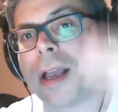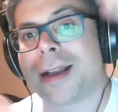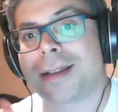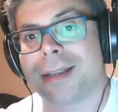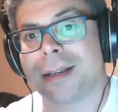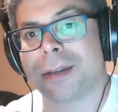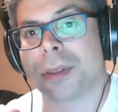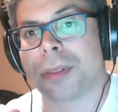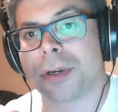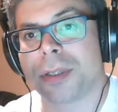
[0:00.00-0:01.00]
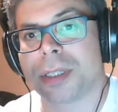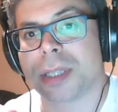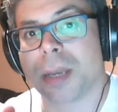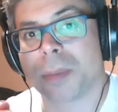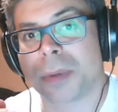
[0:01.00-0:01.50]
exhale the third
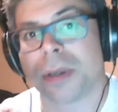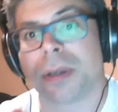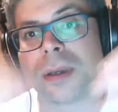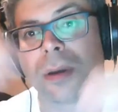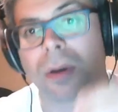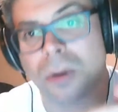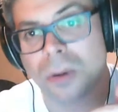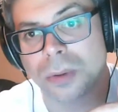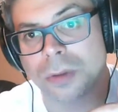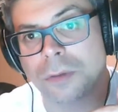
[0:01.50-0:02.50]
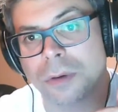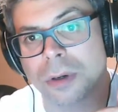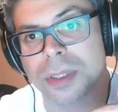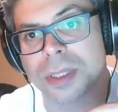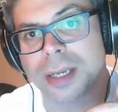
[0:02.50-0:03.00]
step, hold the
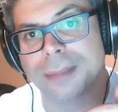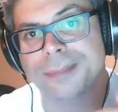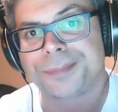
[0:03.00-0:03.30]
fourth step.